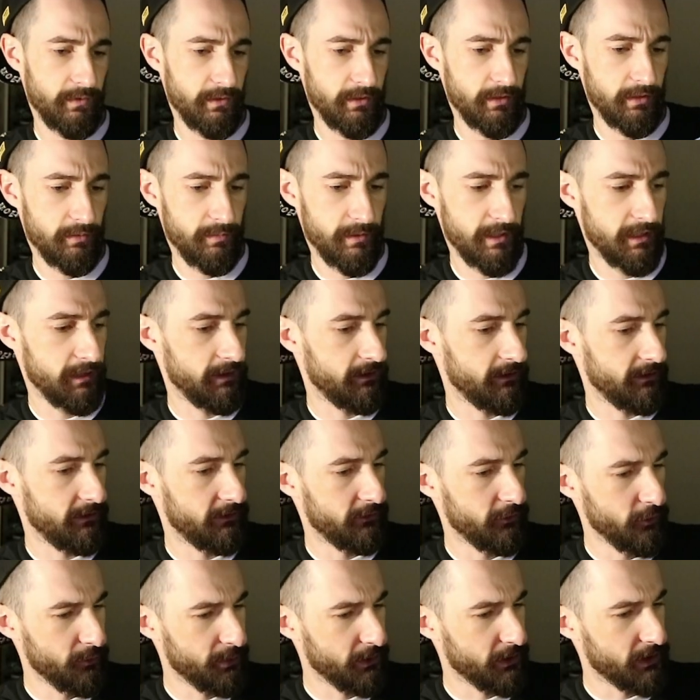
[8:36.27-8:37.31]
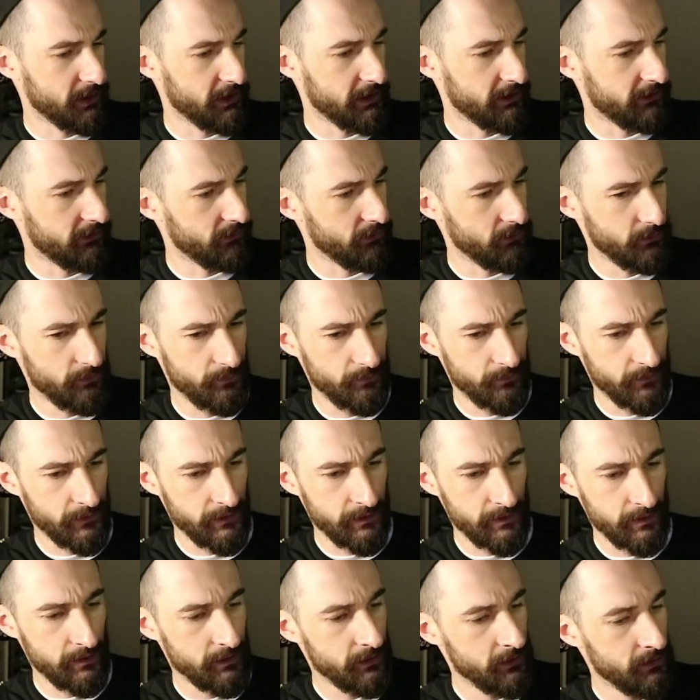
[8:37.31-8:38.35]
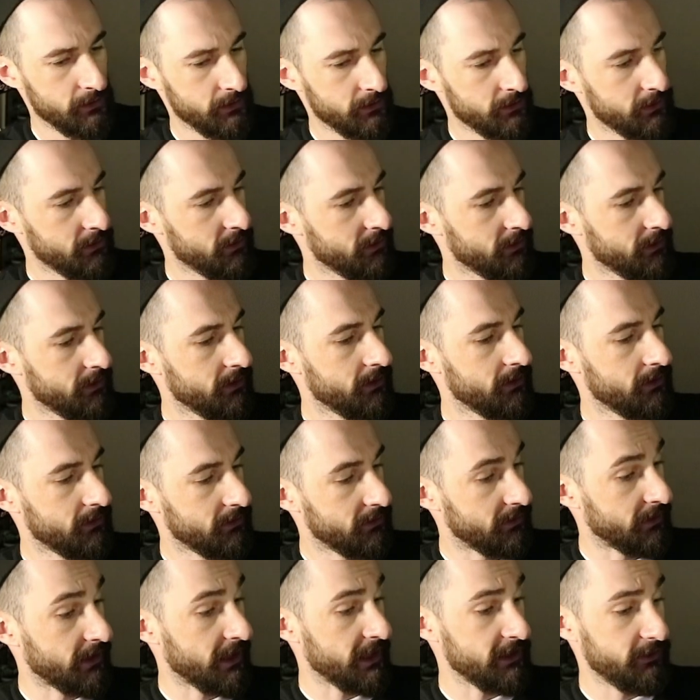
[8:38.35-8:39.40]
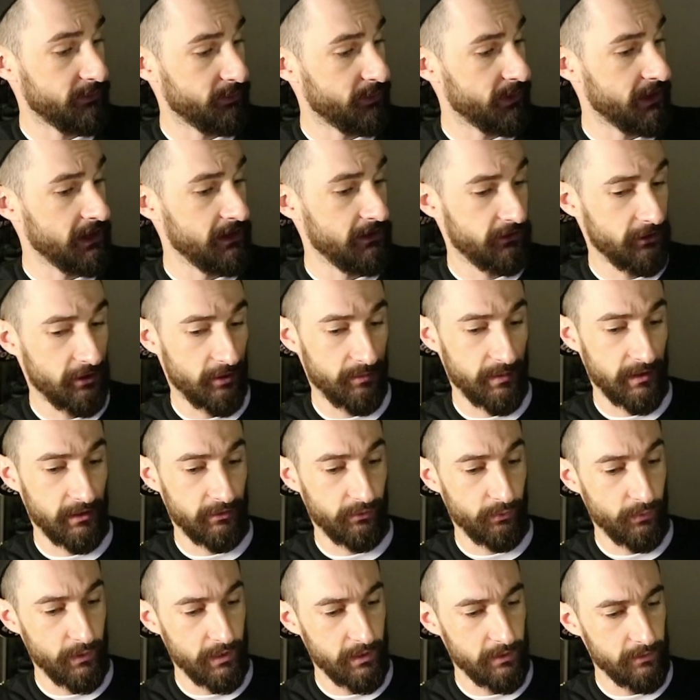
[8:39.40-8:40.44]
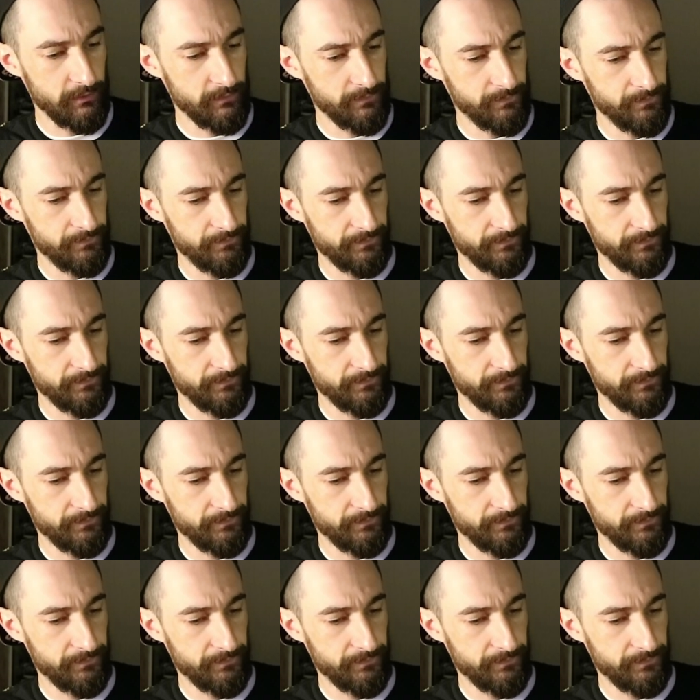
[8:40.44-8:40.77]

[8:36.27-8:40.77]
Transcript: Oh man, super clear too. Nice paint job as well.